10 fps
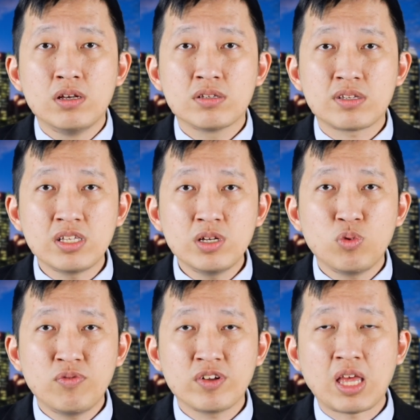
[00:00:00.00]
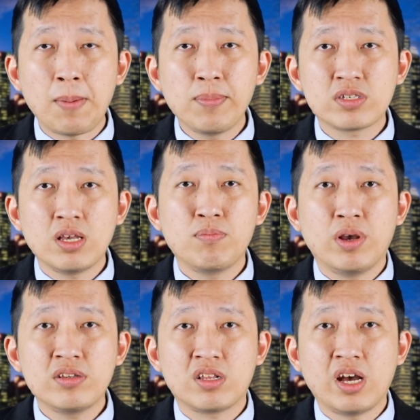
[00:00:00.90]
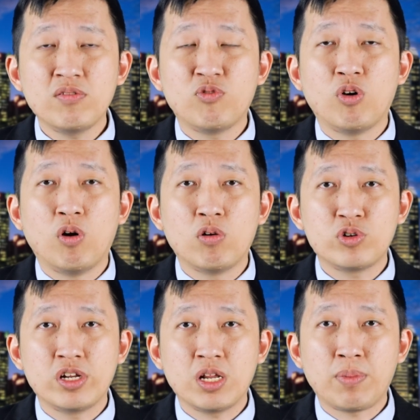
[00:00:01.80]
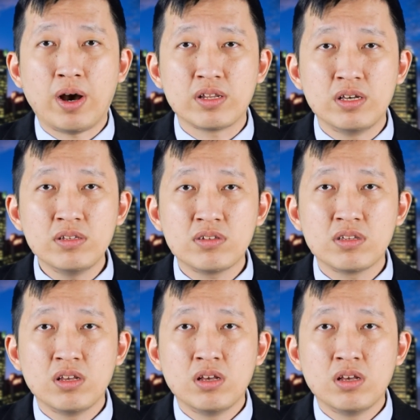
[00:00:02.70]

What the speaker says: started with a 10% baseline for all trading partners,